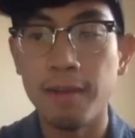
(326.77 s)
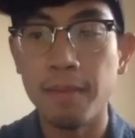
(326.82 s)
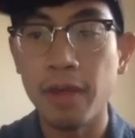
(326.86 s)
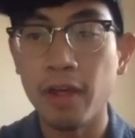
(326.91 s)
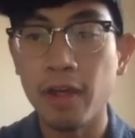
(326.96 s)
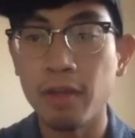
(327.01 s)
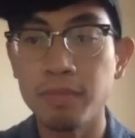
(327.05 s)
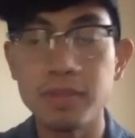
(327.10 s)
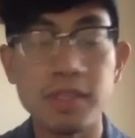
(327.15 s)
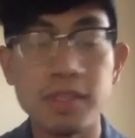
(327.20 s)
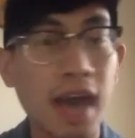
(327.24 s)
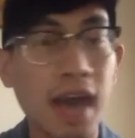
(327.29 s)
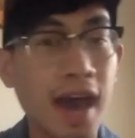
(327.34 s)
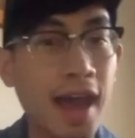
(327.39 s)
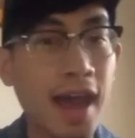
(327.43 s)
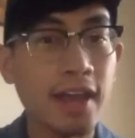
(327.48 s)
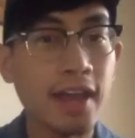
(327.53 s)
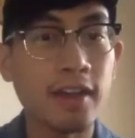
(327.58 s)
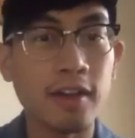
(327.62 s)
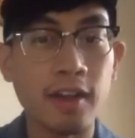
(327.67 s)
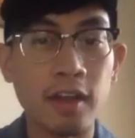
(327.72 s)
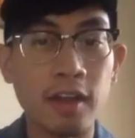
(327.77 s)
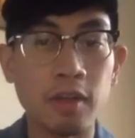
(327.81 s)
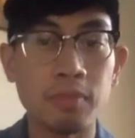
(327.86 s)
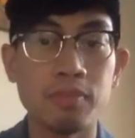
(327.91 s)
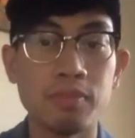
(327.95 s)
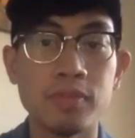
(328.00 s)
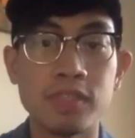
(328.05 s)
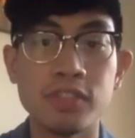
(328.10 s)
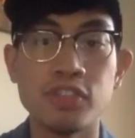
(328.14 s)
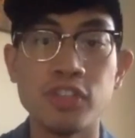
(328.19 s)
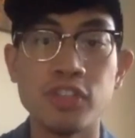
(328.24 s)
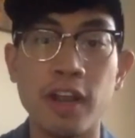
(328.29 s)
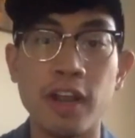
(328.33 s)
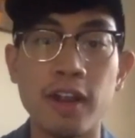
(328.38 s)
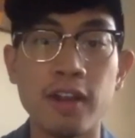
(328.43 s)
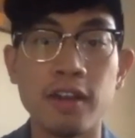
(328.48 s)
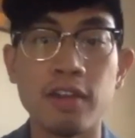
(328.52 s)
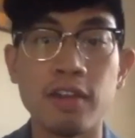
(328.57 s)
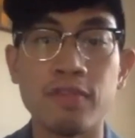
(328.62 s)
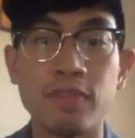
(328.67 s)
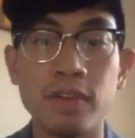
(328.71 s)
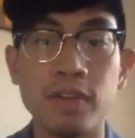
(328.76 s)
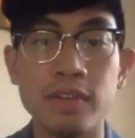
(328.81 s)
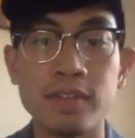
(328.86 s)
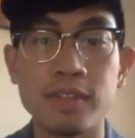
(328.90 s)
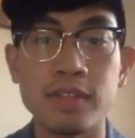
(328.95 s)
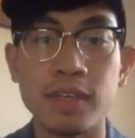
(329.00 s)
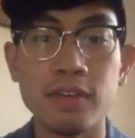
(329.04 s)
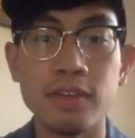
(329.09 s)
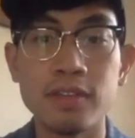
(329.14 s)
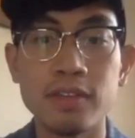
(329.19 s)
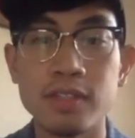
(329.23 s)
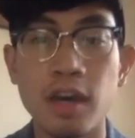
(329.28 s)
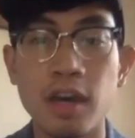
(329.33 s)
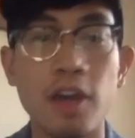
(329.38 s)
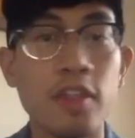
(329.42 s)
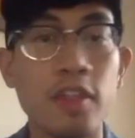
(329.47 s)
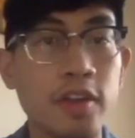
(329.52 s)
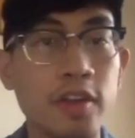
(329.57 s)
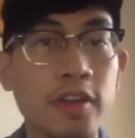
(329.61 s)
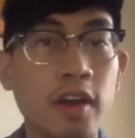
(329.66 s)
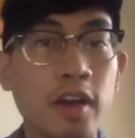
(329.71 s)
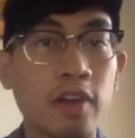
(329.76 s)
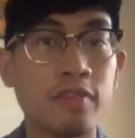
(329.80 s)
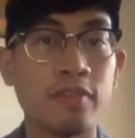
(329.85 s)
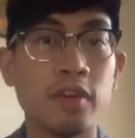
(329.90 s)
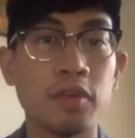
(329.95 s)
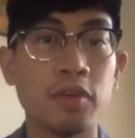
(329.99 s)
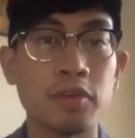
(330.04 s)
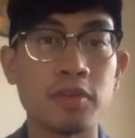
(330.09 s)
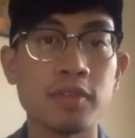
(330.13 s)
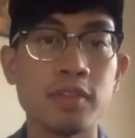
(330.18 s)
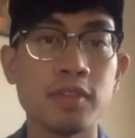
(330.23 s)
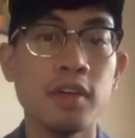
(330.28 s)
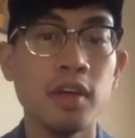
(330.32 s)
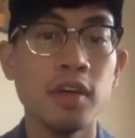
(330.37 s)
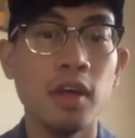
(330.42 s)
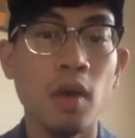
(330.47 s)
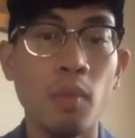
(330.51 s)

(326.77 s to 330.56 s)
helps guide or helps share different skills to other young folks